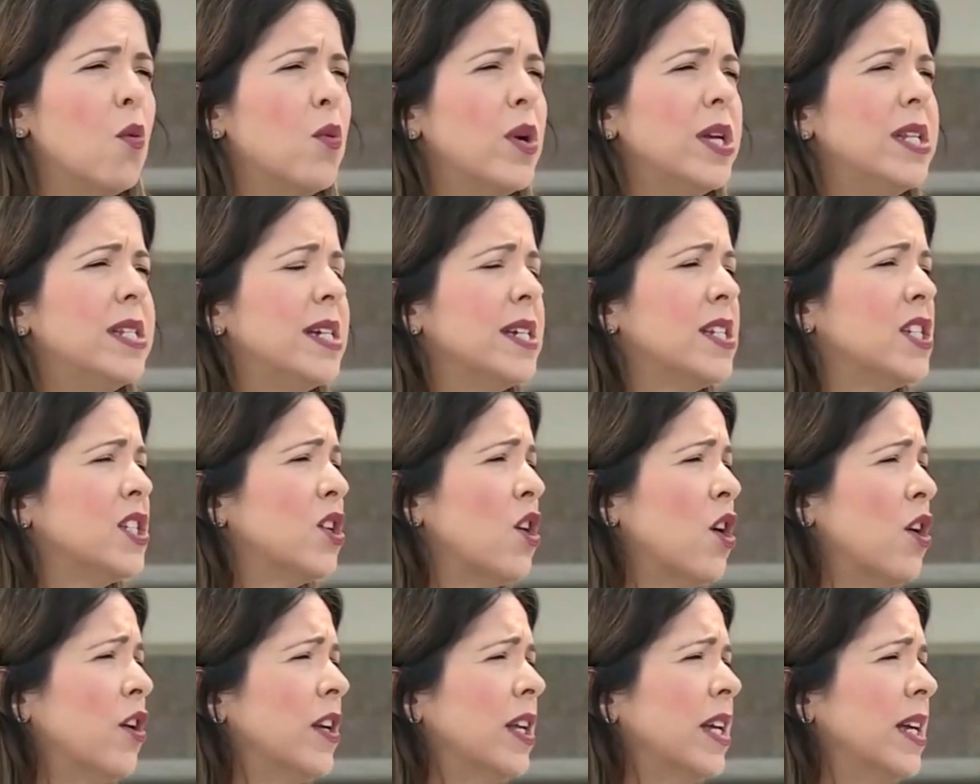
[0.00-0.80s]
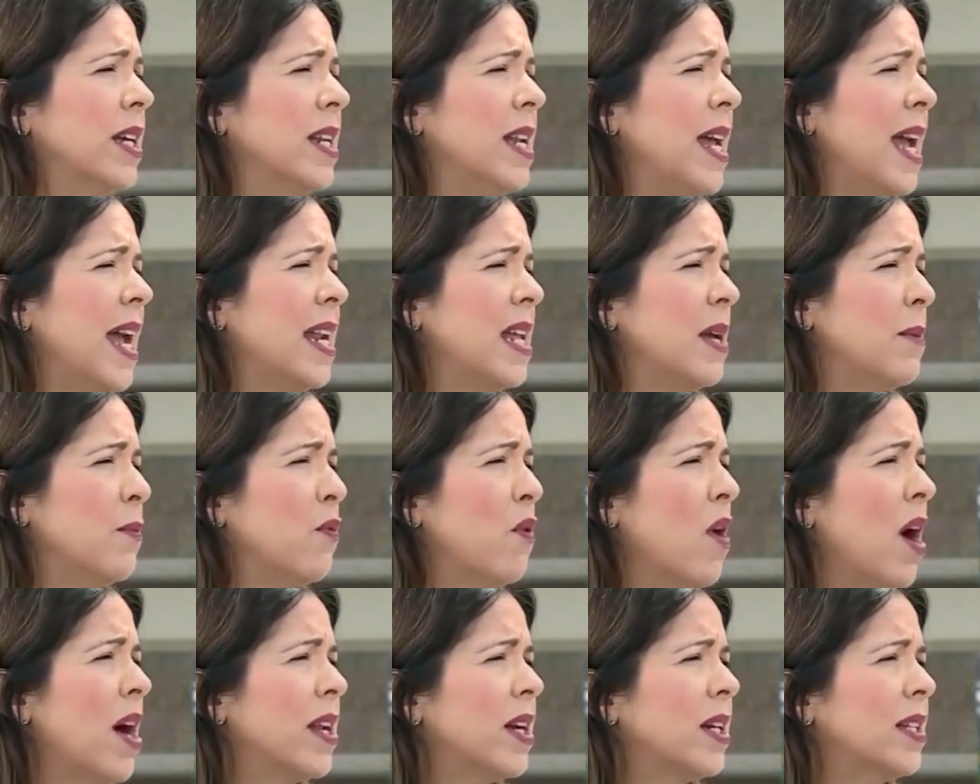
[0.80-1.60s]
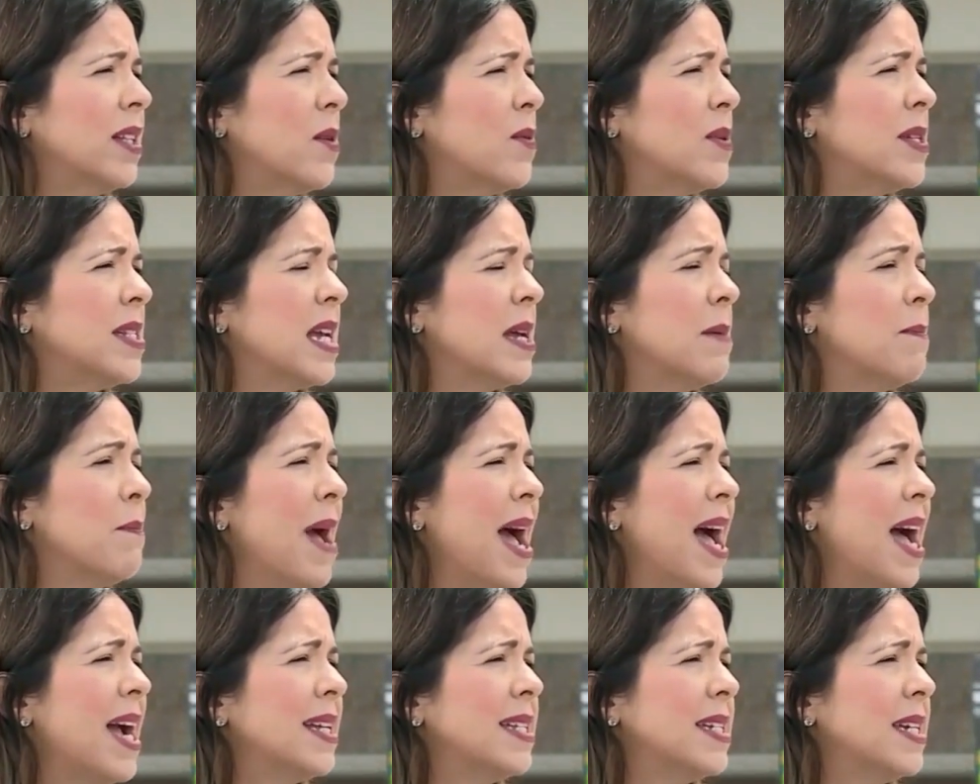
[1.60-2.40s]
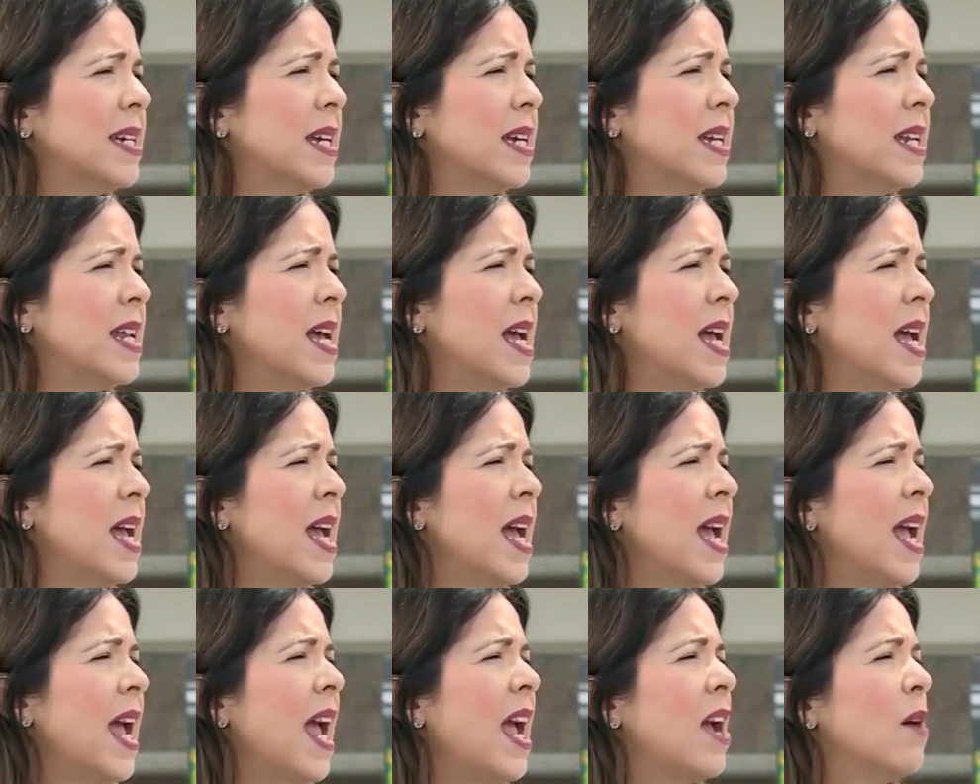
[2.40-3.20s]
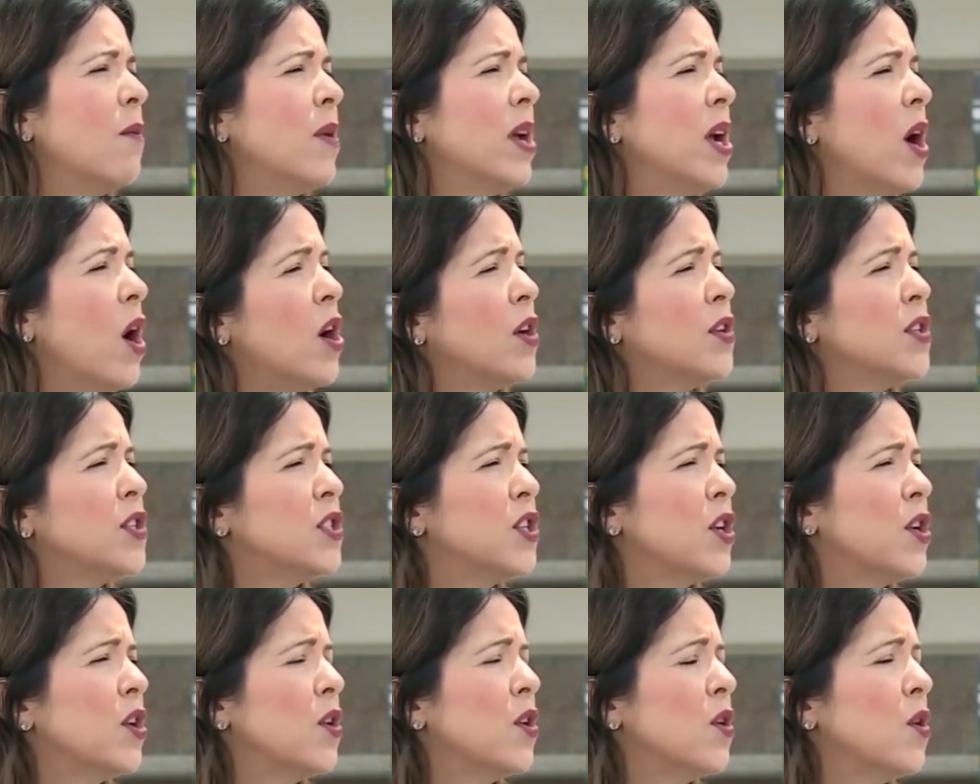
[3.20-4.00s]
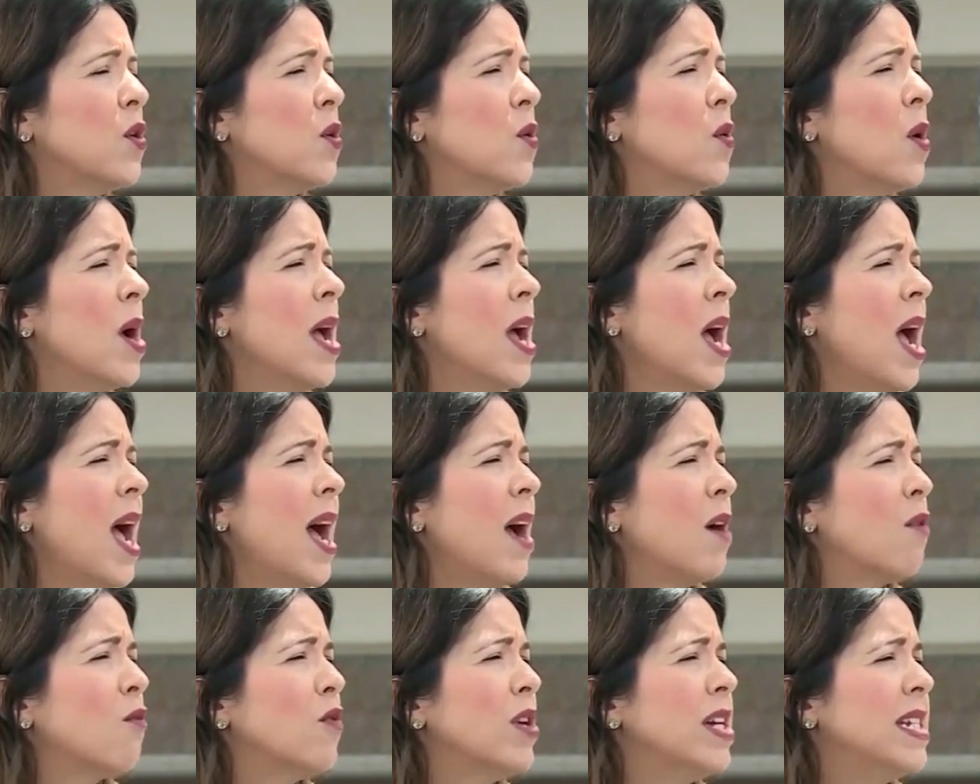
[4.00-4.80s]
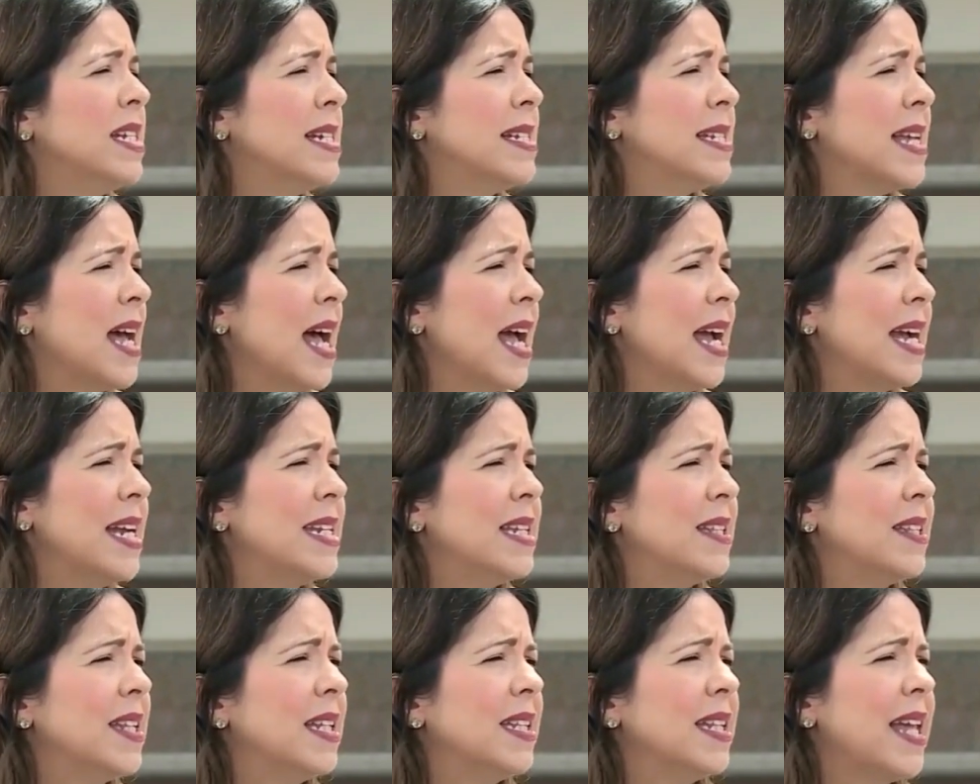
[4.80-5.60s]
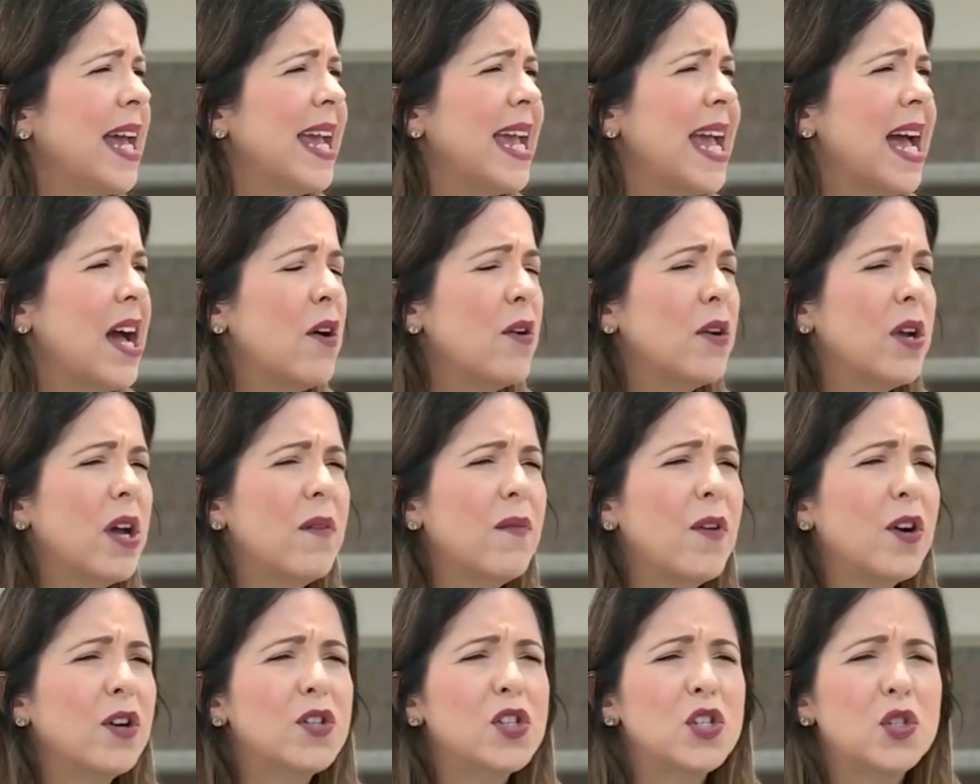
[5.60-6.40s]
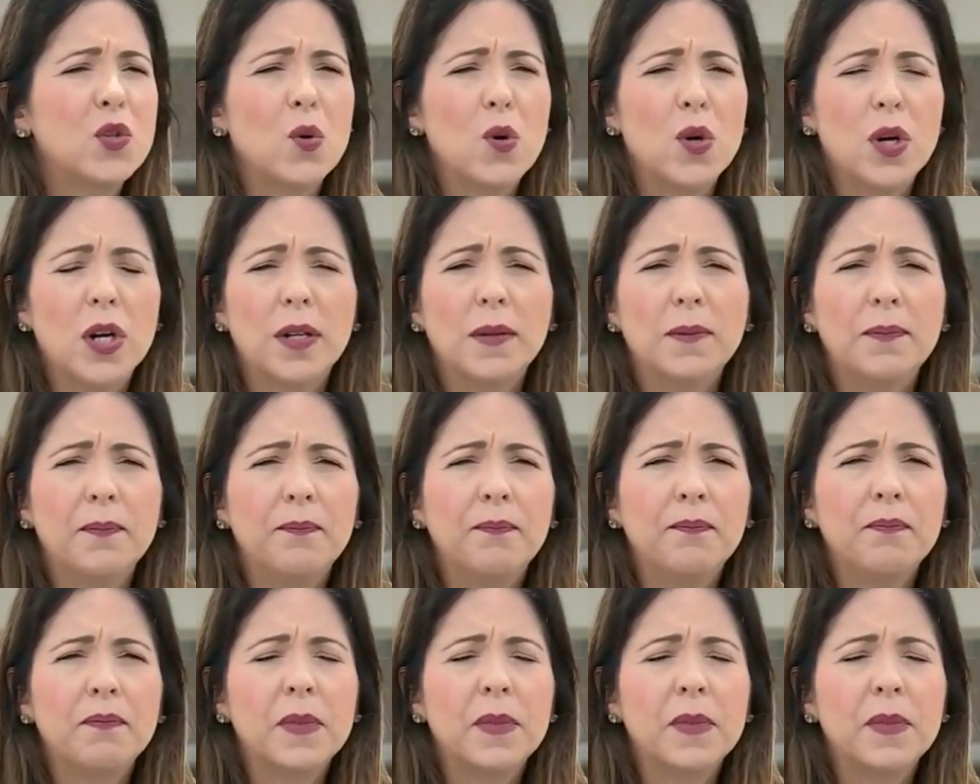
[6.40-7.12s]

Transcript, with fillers: We discarded any product that was impacted, and we also uh, redesigned the layout of our store.